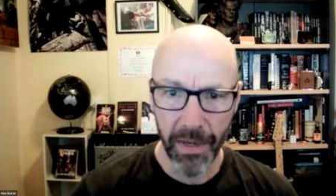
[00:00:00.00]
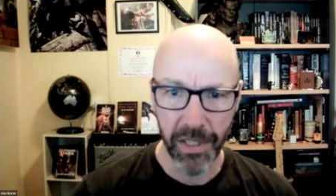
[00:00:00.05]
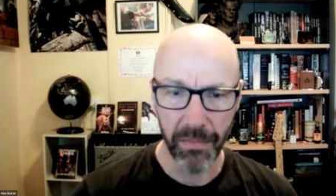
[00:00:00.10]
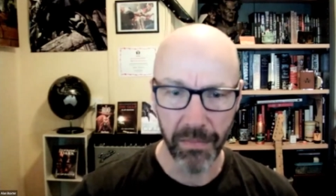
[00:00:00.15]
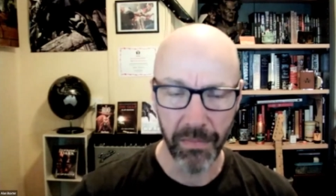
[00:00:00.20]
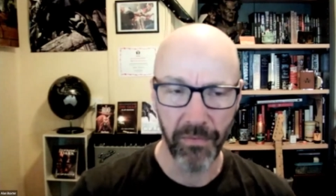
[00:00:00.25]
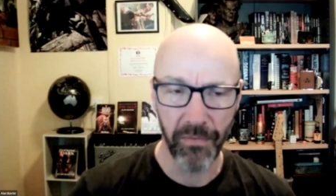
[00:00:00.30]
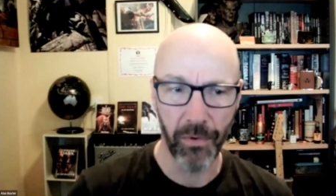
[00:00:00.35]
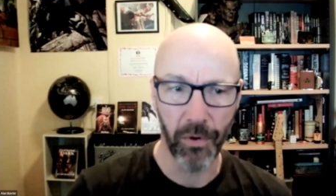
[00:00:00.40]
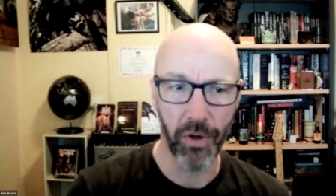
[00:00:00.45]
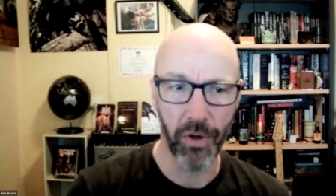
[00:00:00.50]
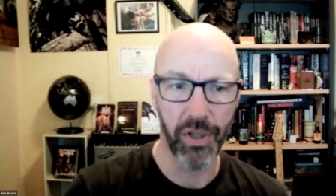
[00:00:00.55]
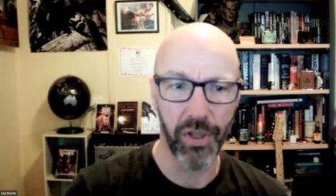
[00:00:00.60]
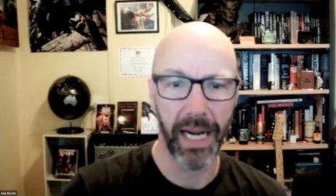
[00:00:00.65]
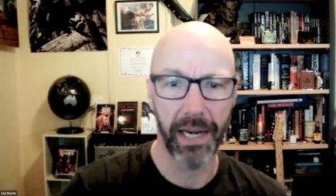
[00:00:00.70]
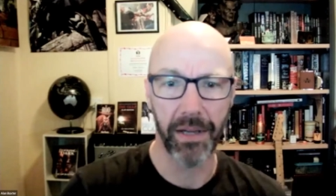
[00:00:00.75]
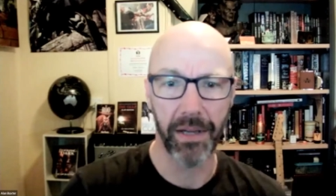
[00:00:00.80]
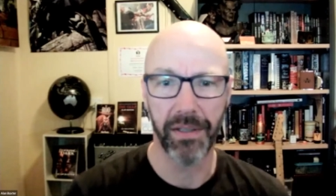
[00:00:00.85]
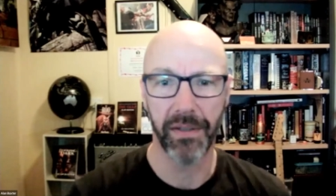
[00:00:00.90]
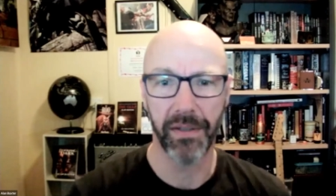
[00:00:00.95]
before,
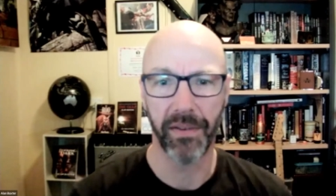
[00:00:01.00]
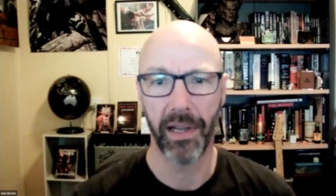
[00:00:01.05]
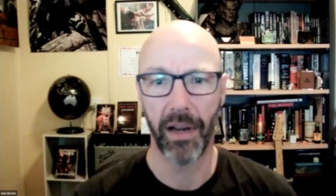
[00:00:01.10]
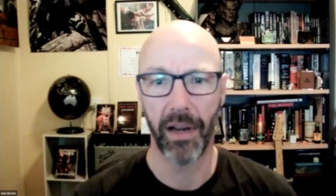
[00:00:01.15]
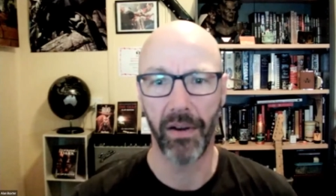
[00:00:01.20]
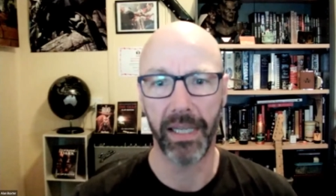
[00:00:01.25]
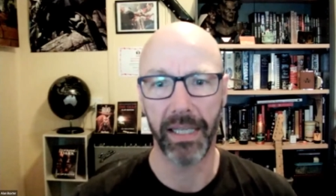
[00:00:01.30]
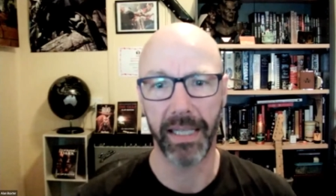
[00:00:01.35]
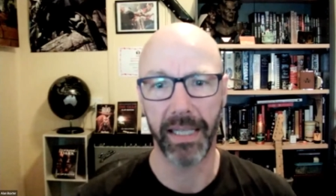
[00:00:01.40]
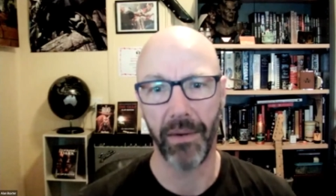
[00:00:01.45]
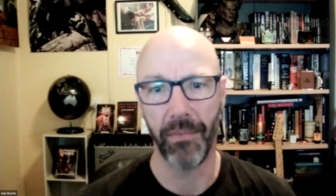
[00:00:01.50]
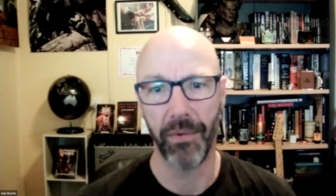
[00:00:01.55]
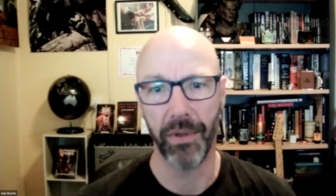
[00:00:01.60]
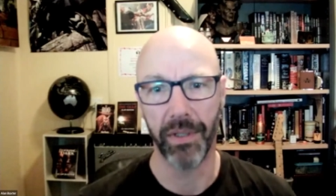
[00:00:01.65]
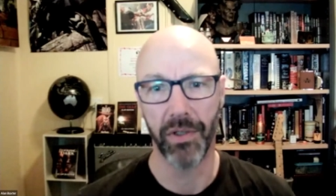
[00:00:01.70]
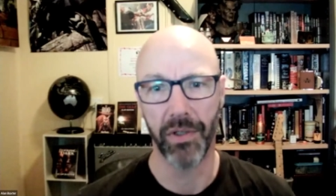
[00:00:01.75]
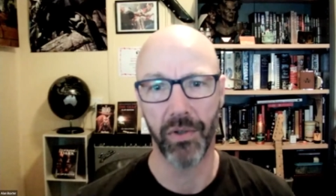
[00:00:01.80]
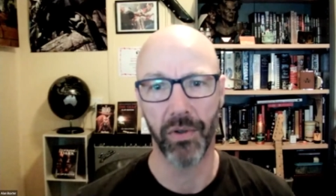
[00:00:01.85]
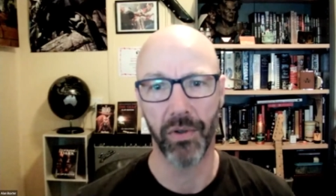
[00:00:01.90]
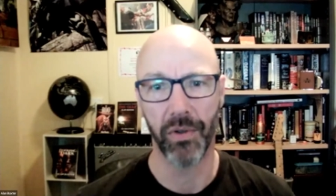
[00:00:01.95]
Shadows of the Lonely Dead was
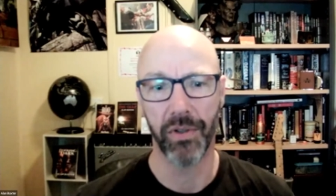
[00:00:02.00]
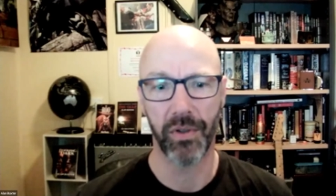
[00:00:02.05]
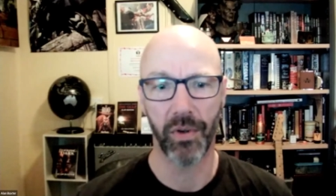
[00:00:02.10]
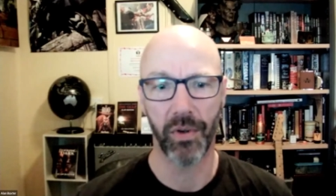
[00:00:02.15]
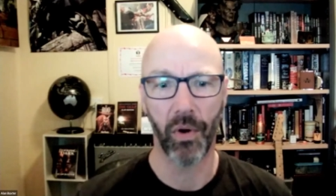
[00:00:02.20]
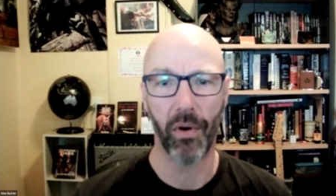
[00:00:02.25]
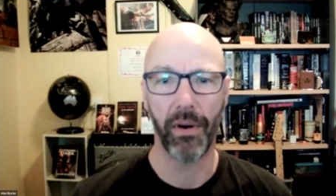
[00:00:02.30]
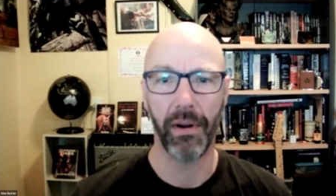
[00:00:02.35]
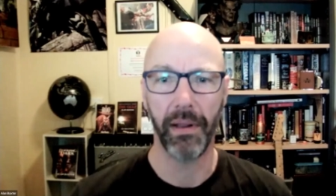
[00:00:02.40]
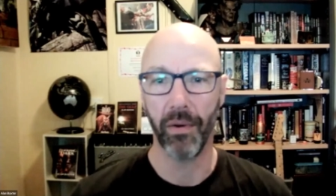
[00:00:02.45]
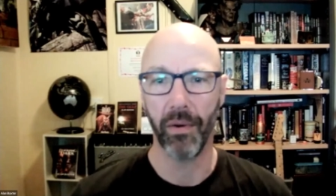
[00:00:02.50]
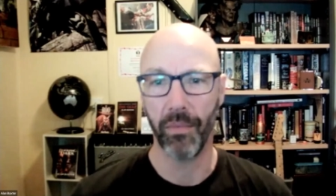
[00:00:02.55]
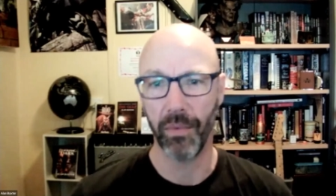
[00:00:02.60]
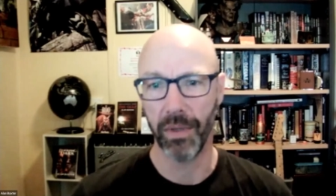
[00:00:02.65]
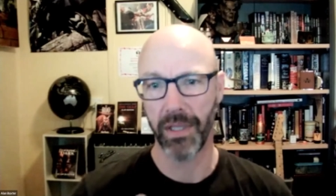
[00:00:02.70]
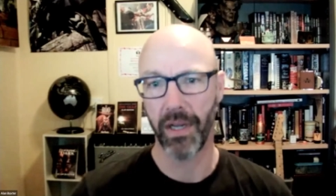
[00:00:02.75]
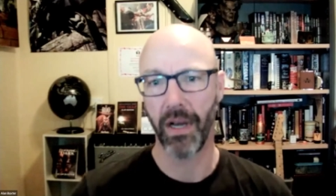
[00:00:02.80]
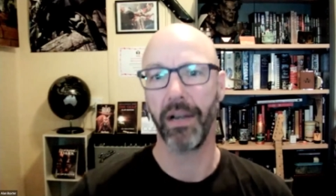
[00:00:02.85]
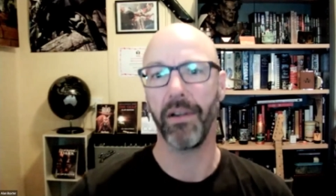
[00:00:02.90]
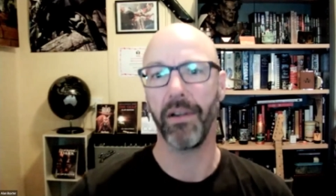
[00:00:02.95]
a short story
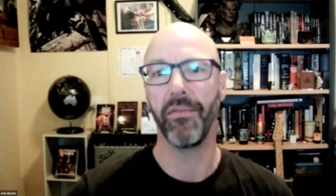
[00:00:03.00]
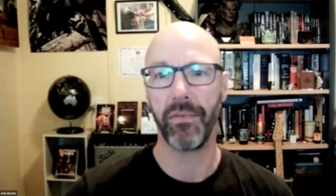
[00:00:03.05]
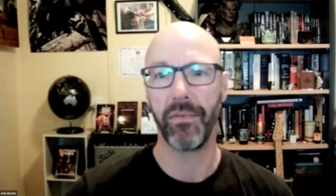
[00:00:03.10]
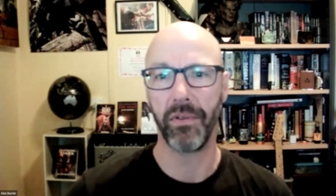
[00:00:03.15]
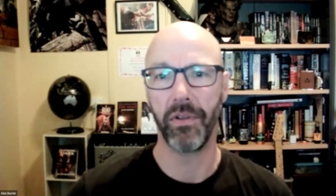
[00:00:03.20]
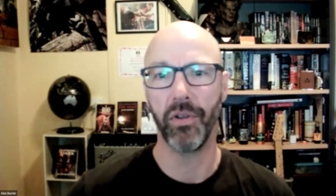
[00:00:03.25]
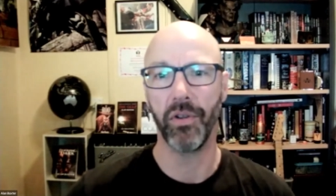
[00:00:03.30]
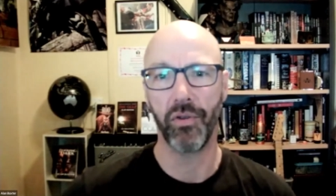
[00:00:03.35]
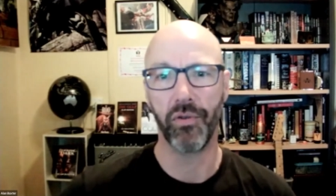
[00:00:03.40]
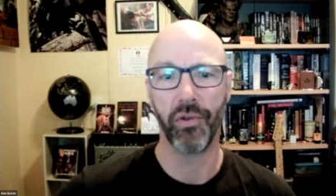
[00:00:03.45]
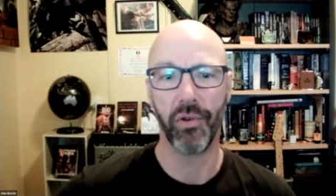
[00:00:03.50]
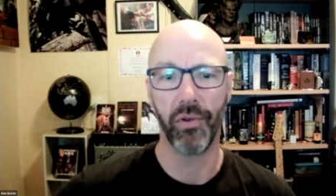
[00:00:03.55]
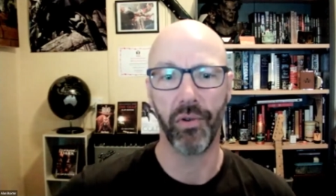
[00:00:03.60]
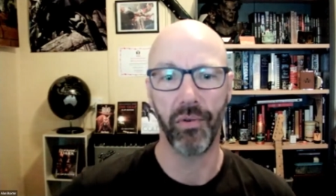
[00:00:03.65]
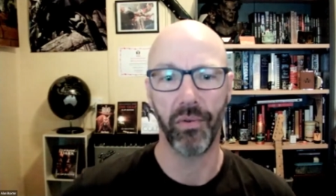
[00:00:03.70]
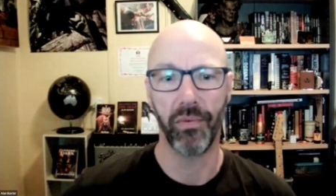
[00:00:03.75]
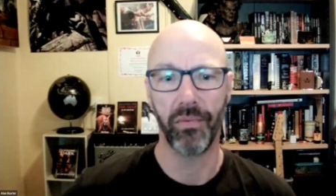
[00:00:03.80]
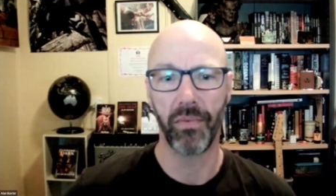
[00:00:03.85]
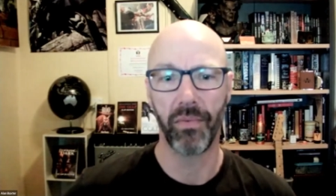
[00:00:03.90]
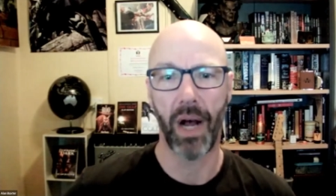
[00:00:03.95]
that
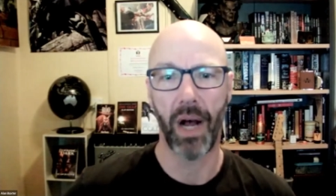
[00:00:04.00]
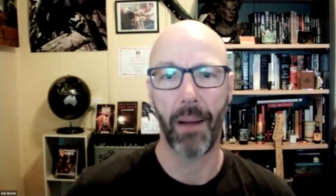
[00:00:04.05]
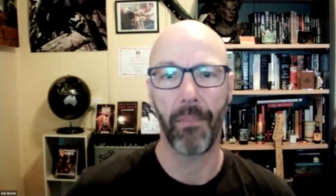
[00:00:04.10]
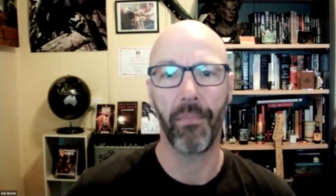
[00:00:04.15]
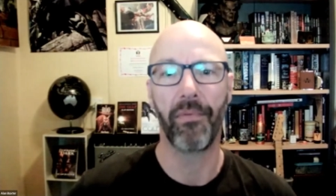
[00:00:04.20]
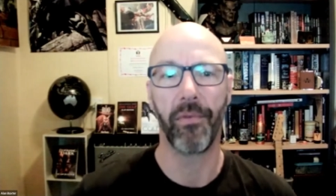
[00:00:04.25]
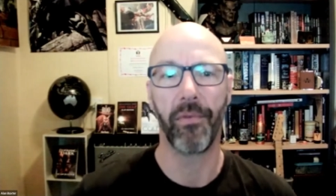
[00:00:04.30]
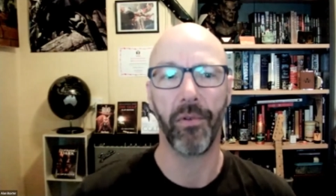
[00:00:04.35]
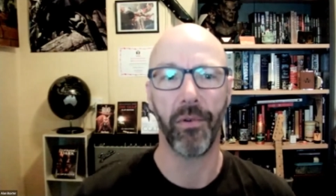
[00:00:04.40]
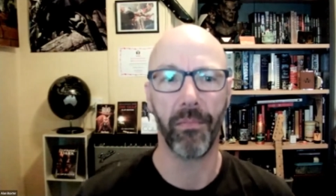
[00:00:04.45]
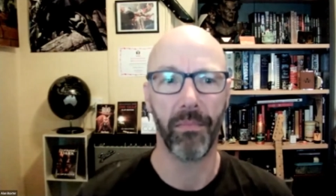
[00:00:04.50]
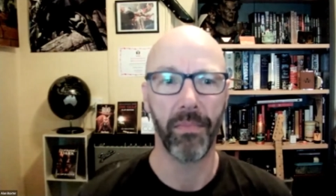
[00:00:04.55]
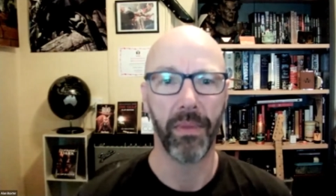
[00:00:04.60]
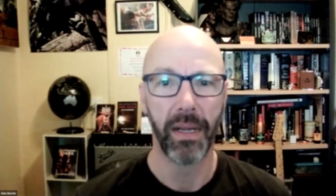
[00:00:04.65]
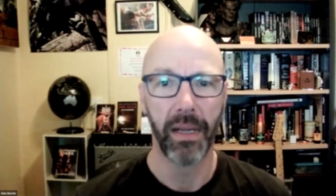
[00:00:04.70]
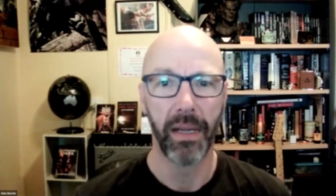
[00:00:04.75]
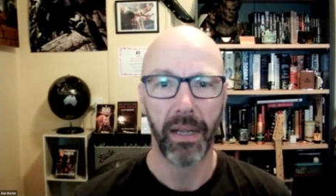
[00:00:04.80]
drew up from